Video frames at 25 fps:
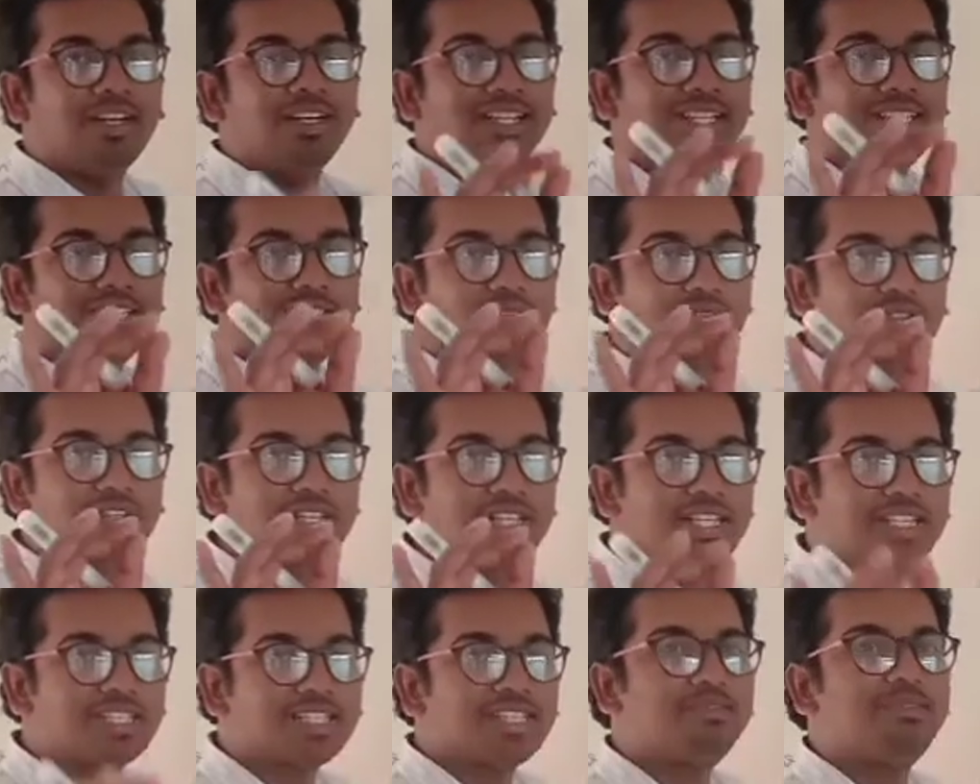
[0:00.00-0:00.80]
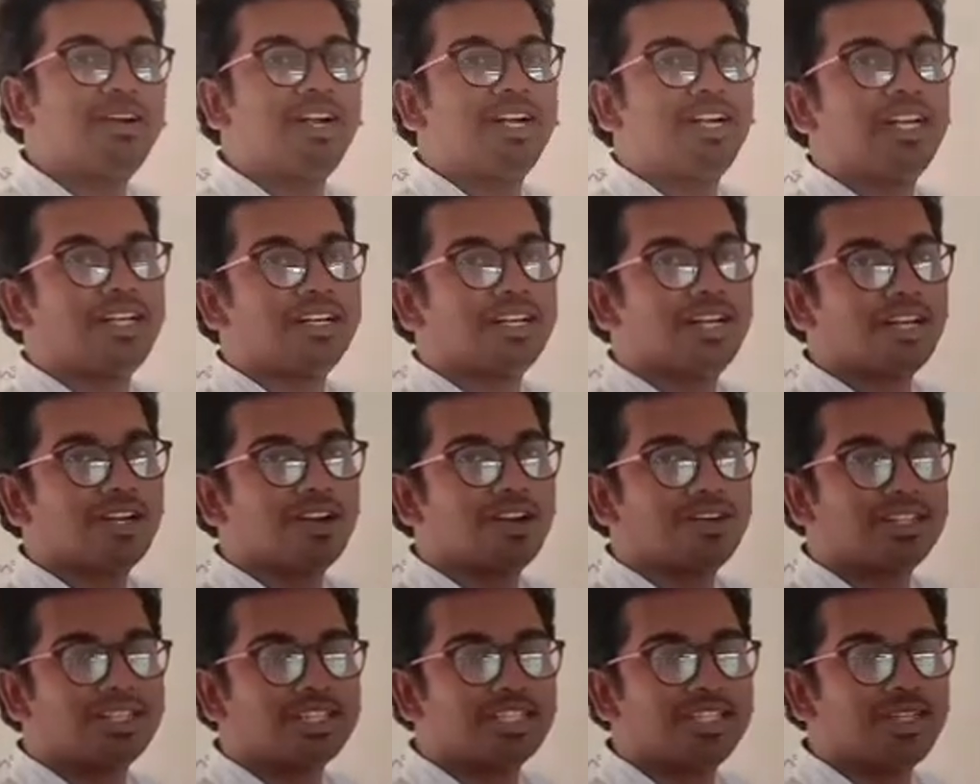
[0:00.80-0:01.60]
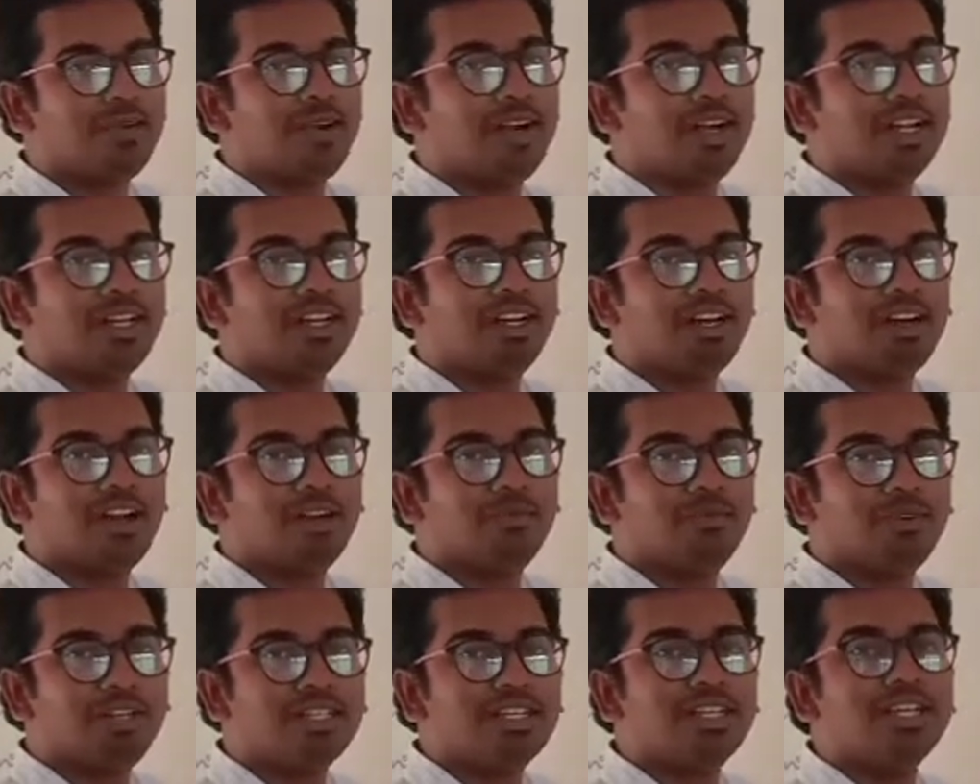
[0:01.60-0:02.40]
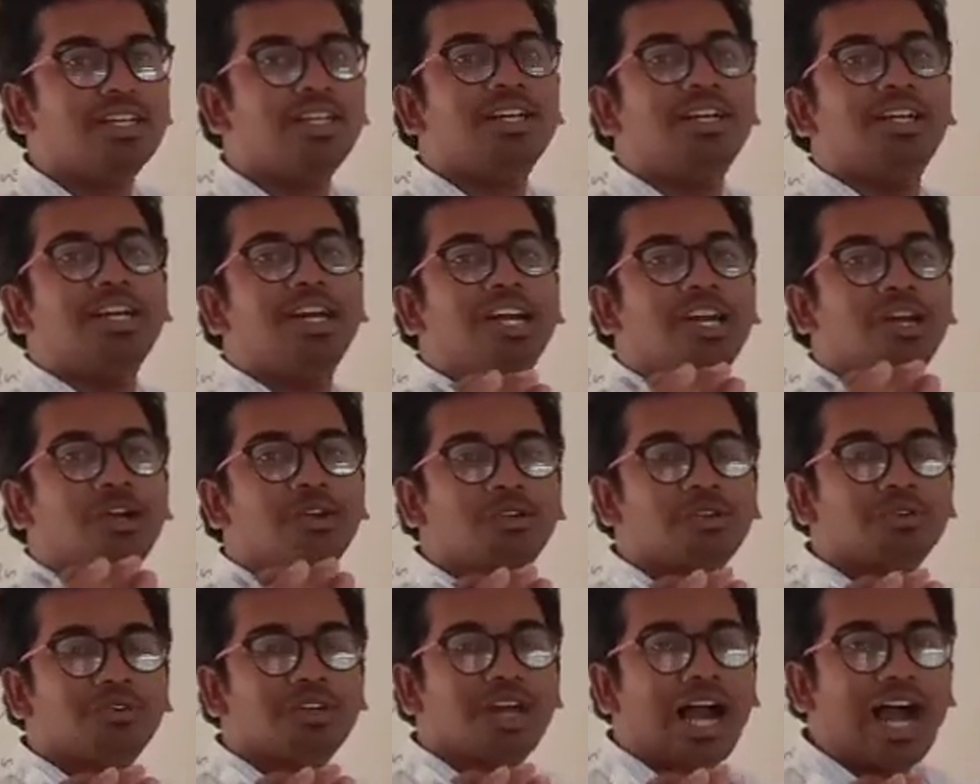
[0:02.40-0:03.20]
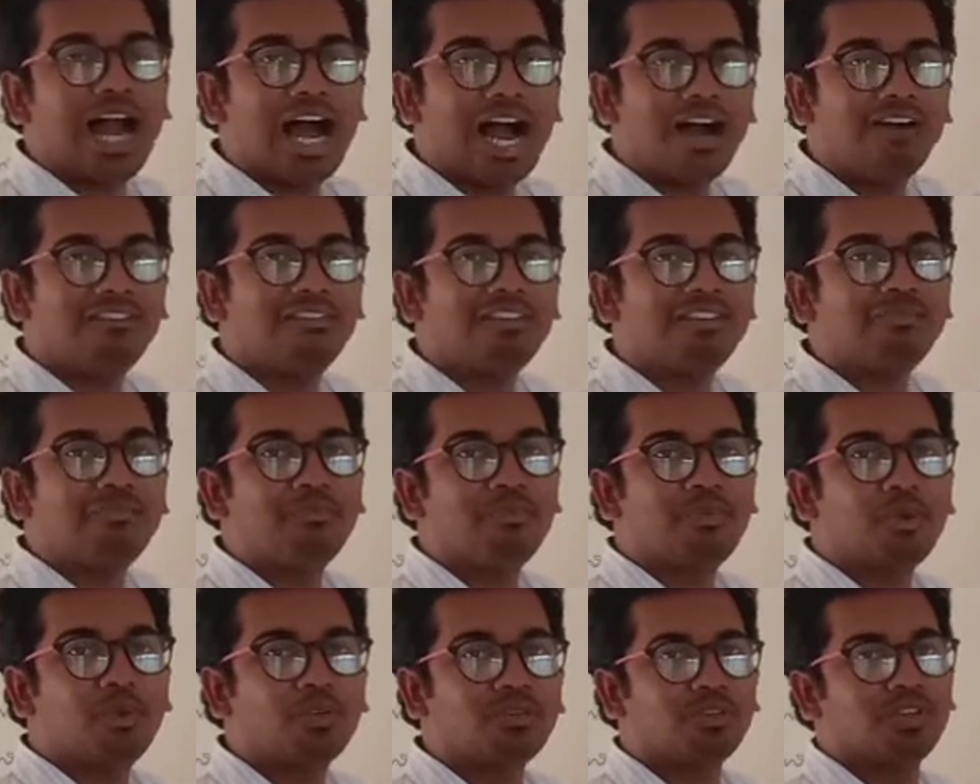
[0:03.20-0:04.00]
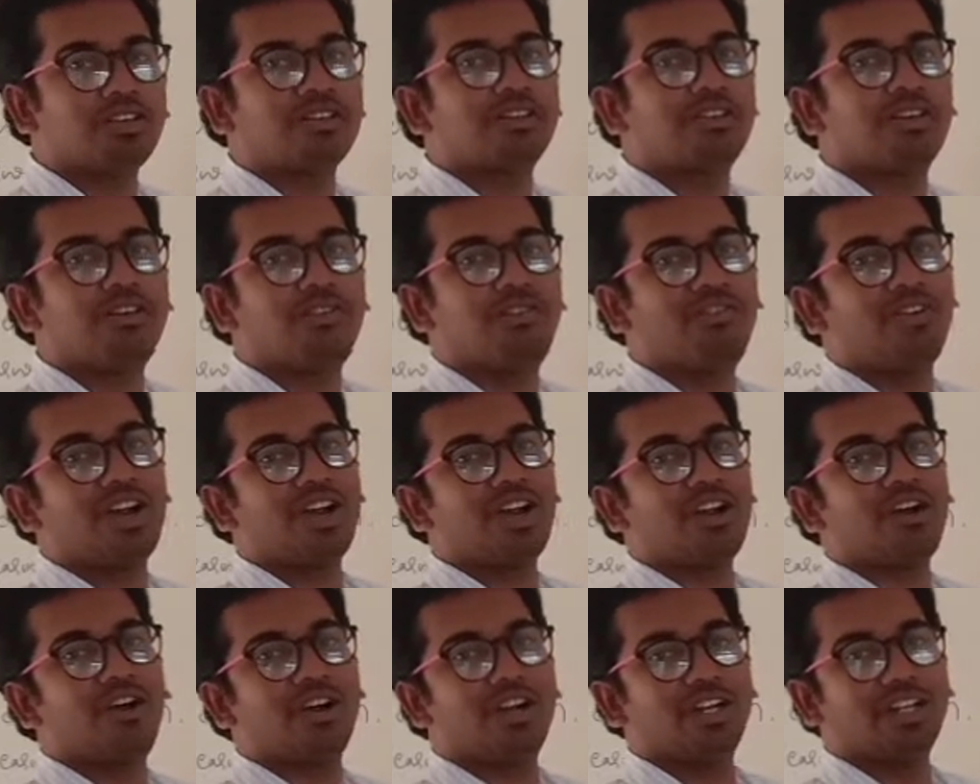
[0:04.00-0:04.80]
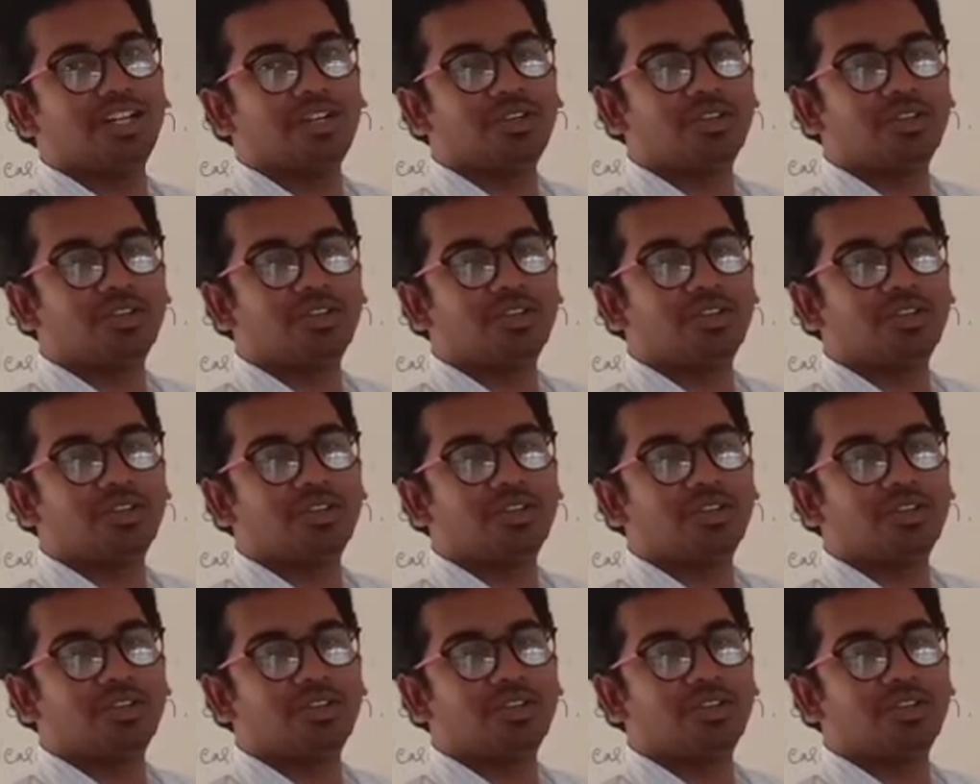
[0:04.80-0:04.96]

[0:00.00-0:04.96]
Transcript: is to systematic record. Systematic record means you should have a process of recording.